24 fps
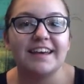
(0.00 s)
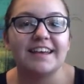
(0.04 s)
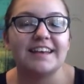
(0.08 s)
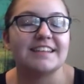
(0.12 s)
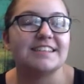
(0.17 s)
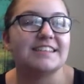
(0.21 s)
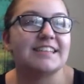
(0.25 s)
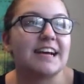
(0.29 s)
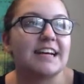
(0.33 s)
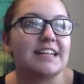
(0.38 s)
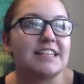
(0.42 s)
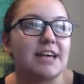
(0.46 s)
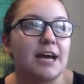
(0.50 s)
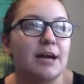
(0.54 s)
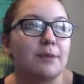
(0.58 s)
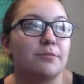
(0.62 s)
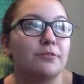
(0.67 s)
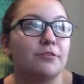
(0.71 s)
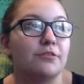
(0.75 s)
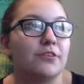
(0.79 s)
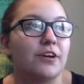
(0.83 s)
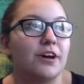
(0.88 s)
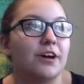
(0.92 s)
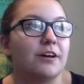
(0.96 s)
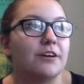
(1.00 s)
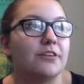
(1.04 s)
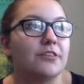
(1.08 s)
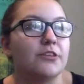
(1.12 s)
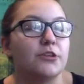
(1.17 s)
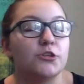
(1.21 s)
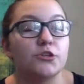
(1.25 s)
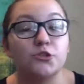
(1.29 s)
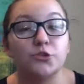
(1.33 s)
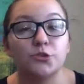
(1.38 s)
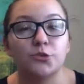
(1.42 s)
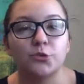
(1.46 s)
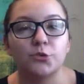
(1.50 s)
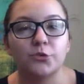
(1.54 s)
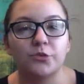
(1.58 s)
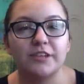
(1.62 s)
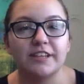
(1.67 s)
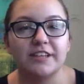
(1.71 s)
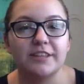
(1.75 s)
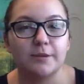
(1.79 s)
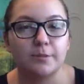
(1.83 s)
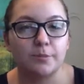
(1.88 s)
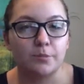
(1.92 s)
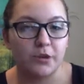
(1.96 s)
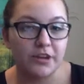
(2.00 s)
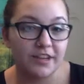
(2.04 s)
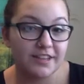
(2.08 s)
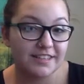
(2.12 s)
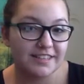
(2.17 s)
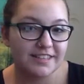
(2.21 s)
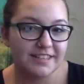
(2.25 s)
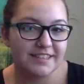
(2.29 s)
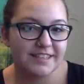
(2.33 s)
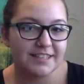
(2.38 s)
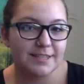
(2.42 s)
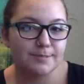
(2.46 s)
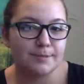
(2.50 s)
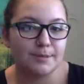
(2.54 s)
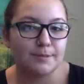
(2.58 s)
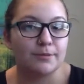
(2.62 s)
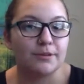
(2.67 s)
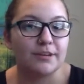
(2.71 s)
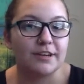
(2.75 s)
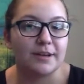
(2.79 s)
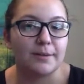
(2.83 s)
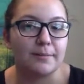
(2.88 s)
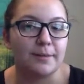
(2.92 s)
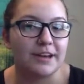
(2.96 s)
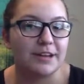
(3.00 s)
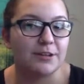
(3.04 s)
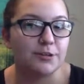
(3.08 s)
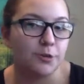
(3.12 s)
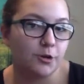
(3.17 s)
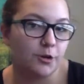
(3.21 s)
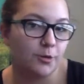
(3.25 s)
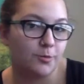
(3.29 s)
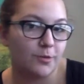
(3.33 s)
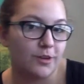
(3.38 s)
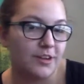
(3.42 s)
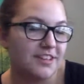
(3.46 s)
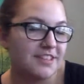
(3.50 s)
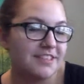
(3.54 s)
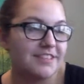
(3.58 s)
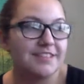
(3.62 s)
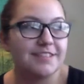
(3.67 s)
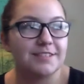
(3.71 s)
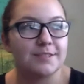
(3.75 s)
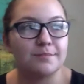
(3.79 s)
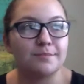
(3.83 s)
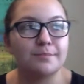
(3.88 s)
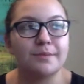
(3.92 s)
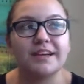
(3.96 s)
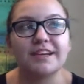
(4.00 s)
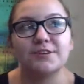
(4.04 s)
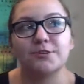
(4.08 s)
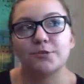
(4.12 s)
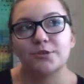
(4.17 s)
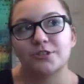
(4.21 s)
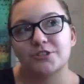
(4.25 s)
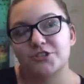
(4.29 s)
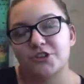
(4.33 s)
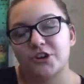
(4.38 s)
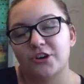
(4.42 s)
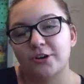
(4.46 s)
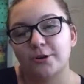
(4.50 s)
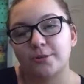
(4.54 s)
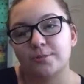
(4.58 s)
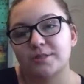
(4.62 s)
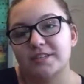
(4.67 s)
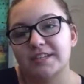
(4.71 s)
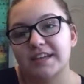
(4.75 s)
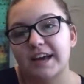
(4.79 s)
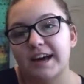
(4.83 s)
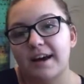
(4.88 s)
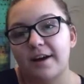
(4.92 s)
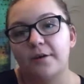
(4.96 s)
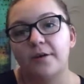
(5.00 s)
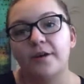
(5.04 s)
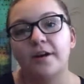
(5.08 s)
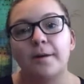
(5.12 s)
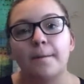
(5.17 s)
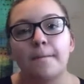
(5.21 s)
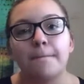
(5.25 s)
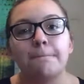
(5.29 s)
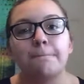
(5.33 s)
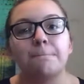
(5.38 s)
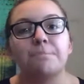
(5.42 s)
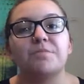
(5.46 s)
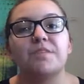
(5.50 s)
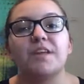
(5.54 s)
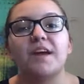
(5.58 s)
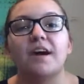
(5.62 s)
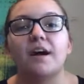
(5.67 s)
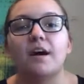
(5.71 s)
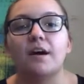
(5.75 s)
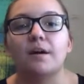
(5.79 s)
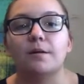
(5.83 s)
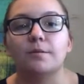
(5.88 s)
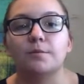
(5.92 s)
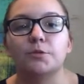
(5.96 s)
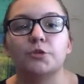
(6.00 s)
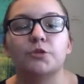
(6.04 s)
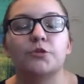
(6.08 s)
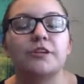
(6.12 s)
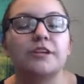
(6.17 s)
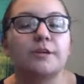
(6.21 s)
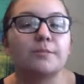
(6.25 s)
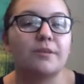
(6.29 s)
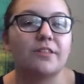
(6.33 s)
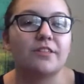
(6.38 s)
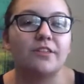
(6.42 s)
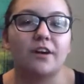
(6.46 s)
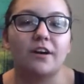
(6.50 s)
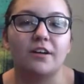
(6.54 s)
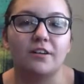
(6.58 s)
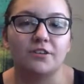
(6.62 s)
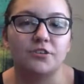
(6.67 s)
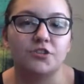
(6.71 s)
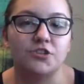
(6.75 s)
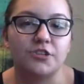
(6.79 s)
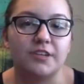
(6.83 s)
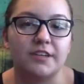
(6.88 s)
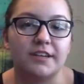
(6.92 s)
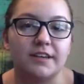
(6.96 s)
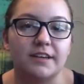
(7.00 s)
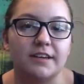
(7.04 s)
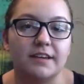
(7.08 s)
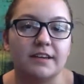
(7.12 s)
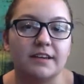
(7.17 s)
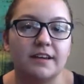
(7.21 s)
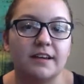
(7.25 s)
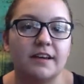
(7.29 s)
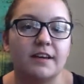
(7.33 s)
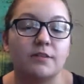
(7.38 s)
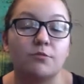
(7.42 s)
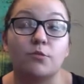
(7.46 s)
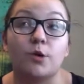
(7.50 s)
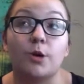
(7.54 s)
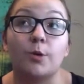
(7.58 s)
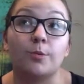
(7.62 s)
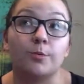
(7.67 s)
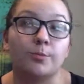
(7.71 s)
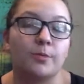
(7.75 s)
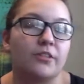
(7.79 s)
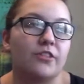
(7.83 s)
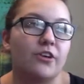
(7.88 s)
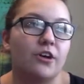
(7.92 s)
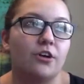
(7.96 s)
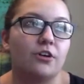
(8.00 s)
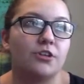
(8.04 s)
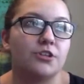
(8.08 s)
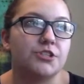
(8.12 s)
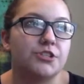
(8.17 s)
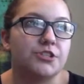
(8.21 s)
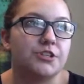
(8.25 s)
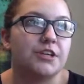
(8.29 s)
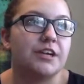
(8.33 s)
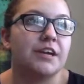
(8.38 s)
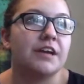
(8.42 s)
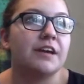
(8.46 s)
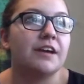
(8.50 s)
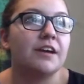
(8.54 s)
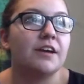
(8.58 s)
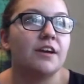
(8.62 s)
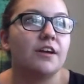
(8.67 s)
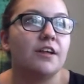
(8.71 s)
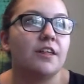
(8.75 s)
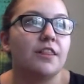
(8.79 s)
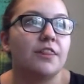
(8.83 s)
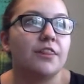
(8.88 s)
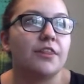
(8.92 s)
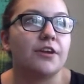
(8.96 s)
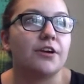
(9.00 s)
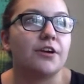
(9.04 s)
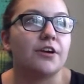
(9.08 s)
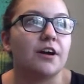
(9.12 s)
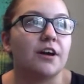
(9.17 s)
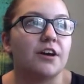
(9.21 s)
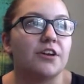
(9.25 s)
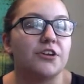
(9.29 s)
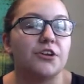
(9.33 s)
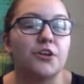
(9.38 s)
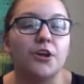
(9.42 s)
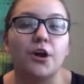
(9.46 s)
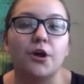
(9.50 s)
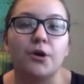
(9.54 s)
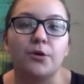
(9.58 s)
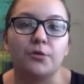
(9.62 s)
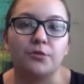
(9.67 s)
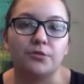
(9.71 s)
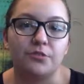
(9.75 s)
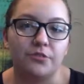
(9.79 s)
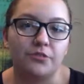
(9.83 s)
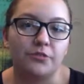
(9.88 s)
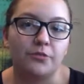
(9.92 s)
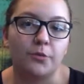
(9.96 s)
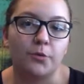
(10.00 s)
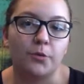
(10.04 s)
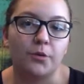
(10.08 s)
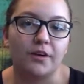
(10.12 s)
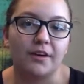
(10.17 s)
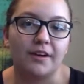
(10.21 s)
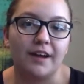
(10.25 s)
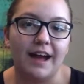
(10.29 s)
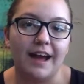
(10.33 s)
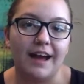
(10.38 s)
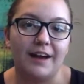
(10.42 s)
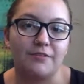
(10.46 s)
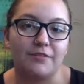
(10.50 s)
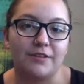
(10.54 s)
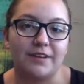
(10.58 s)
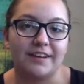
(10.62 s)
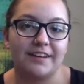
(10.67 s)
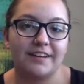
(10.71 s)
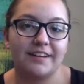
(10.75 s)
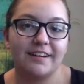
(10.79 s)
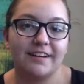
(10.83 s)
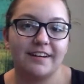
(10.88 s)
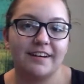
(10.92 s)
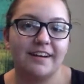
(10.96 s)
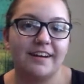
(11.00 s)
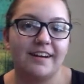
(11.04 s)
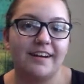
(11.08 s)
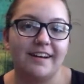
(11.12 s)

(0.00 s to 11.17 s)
is that type of the jewelry, the bracelets. People get Pandora bracelets and Pandora charms now. Greek mythology and Roman mythology, they're known for having